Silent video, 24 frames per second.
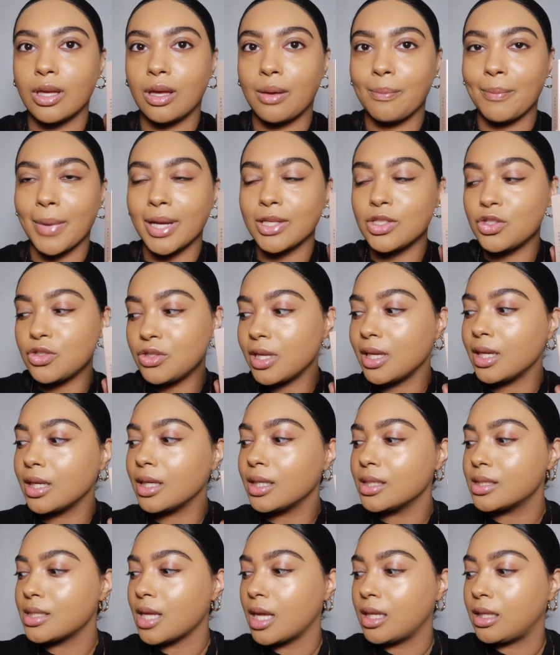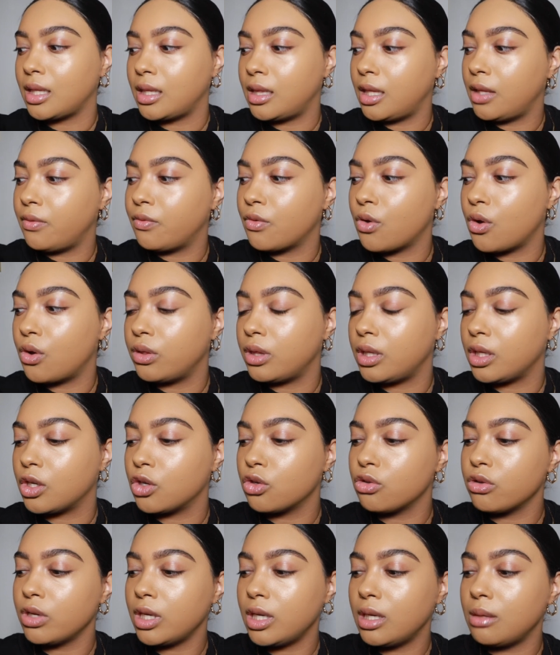matchsticks, and then they've got the
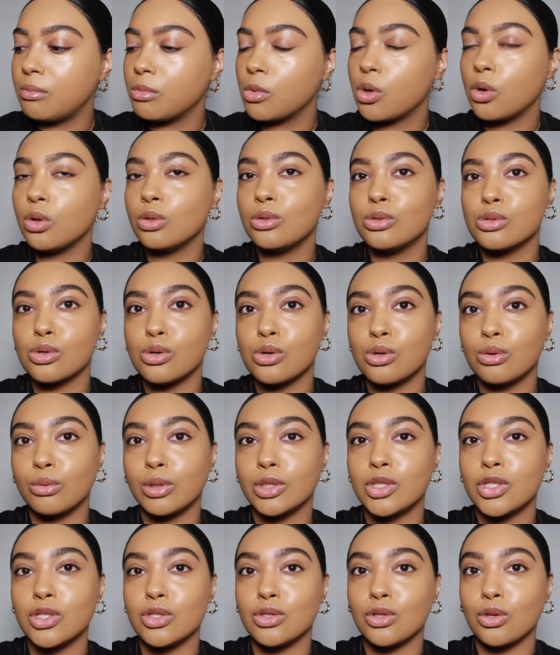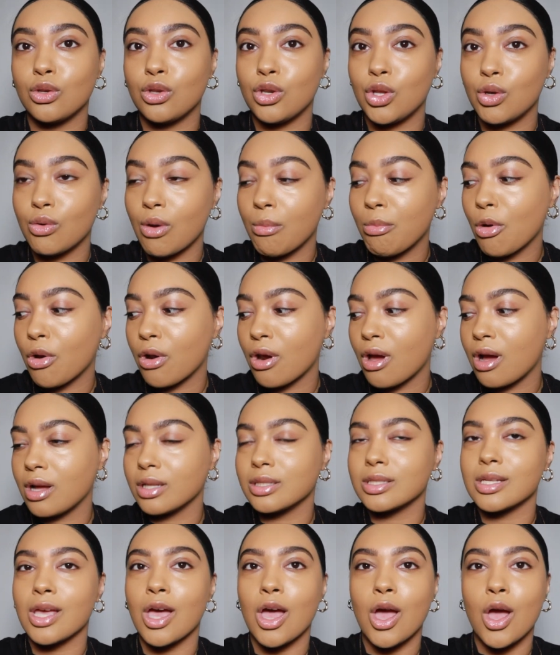cream contour, which is the newer
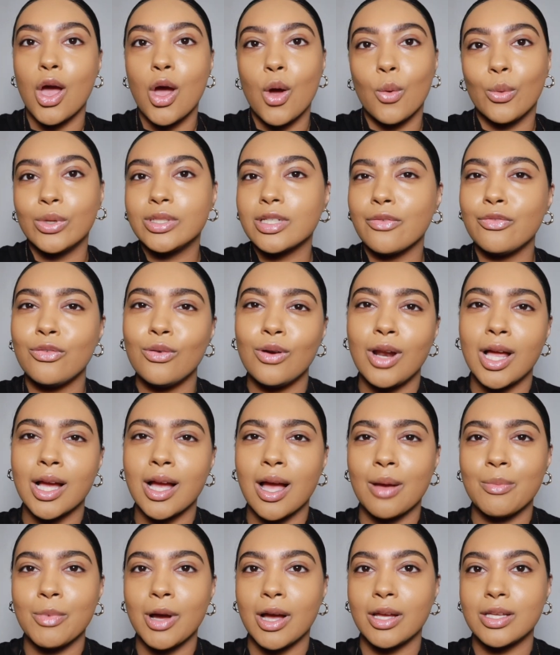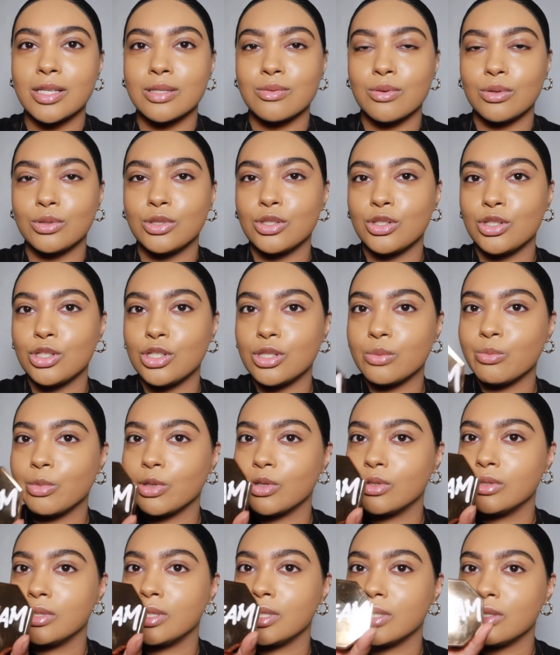product, which I feel like I might as well just use
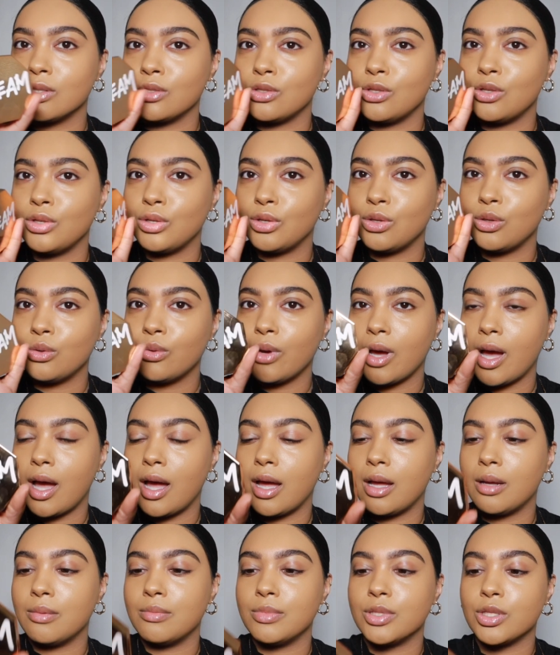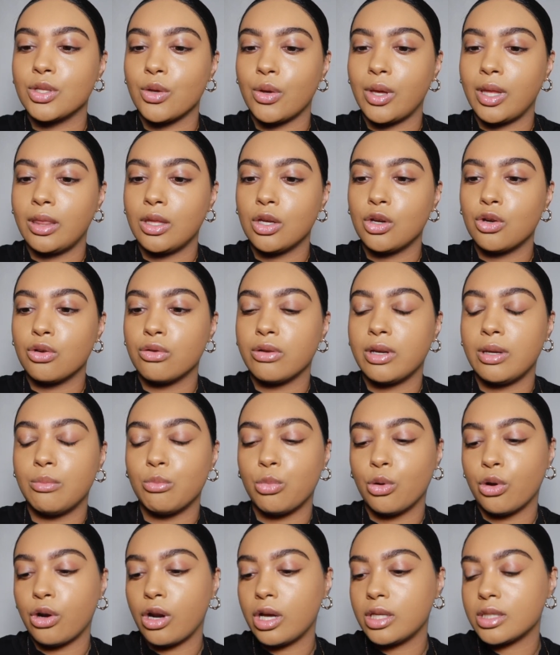because it's new. So in the cream
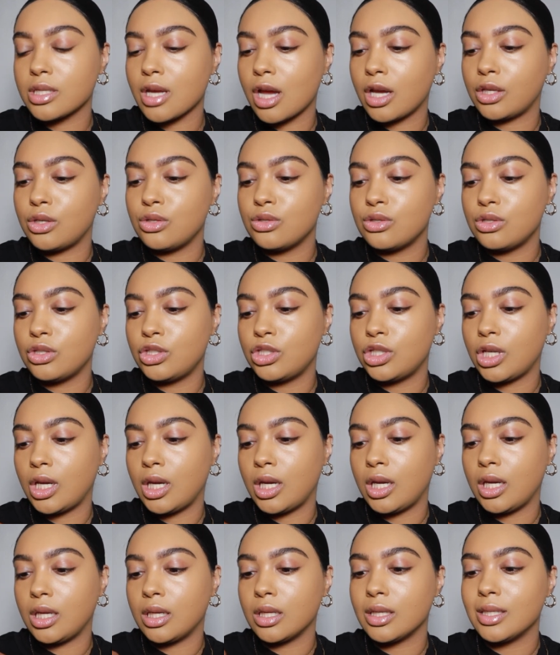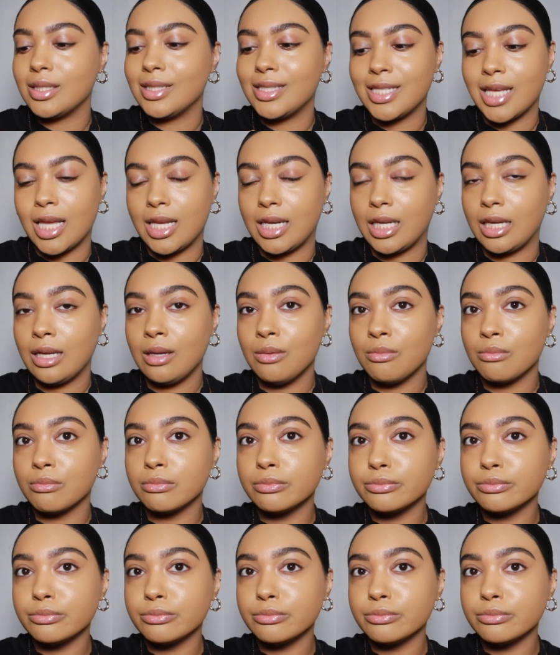product, I use the shade Teddy.